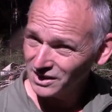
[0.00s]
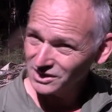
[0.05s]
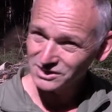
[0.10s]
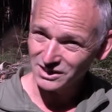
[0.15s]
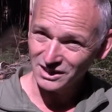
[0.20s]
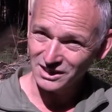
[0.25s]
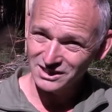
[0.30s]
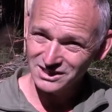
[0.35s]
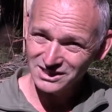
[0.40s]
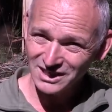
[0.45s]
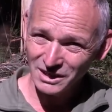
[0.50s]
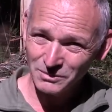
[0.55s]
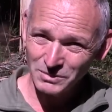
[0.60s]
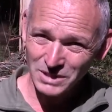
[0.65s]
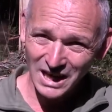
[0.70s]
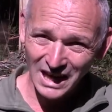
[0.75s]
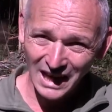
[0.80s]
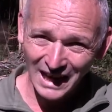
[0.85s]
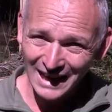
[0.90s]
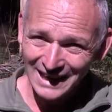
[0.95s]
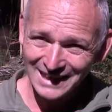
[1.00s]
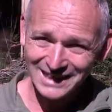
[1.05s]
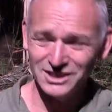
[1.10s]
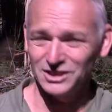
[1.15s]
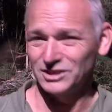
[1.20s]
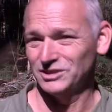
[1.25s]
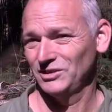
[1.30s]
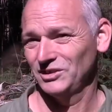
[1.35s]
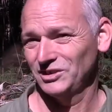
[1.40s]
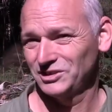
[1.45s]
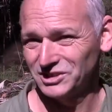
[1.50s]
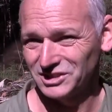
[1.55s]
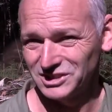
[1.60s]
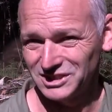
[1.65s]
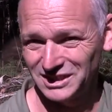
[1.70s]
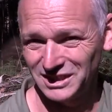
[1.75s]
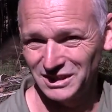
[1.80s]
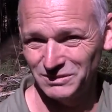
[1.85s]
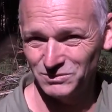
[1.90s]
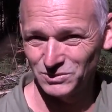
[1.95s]
So it takes me ages, and I
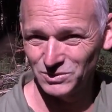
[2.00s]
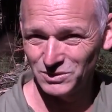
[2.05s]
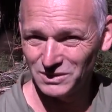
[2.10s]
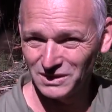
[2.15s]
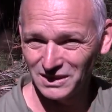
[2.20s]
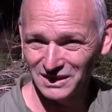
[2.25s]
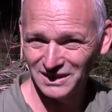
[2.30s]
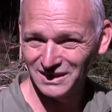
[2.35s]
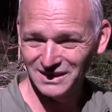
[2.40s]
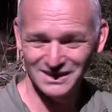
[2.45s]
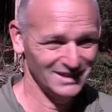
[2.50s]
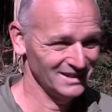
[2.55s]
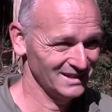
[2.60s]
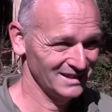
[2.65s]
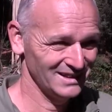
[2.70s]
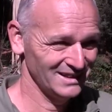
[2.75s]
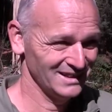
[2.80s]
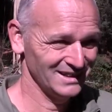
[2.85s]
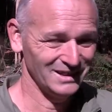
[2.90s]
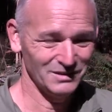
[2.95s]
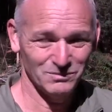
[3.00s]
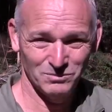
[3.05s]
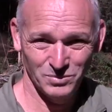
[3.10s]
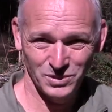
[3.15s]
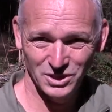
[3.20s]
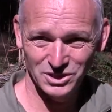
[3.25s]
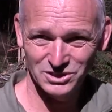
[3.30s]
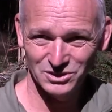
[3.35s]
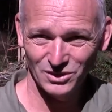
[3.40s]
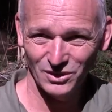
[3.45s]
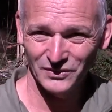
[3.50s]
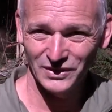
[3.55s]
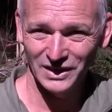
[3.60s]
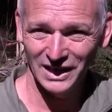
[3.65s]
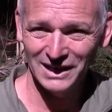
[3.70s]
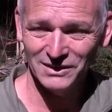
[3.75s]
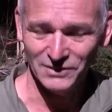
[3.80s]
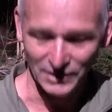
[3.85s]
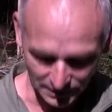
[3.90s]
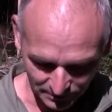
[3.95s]
just keep getting pissed off and
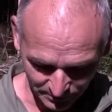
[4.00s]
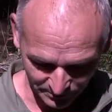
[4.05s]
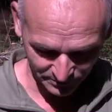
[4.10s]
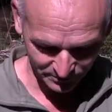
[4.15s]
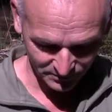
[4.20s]
angry.